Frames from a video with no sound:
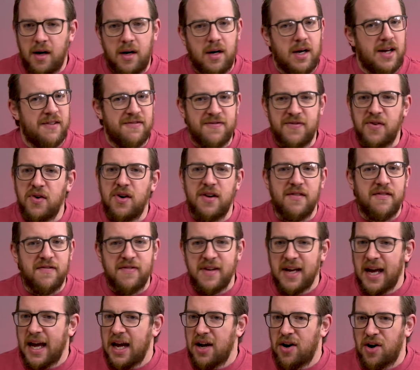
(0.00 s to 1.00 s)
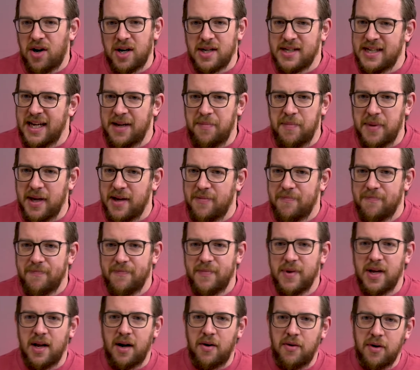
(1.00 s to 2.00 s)
That fucking VAR did me,
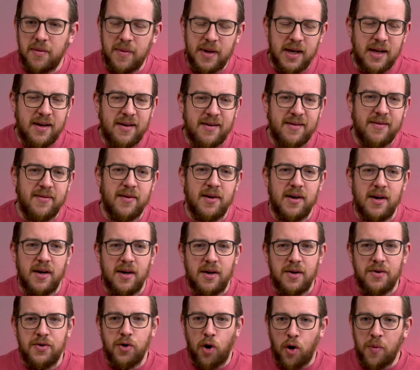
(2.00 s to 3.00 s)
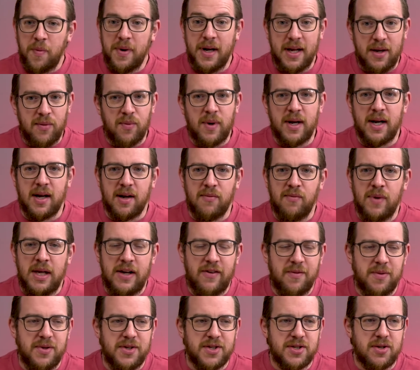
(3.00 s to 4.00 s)
you know what I mean? Normally, when
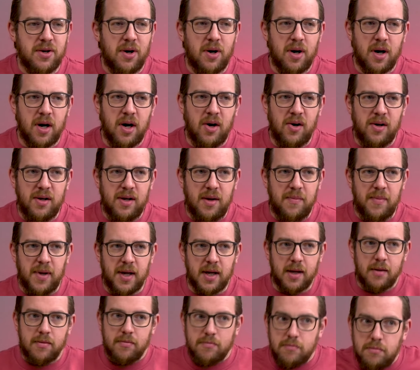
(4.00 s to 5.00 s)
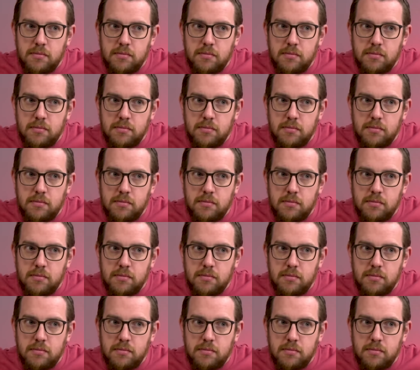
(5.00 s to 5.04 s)
Liverpool score a goal, I'm like,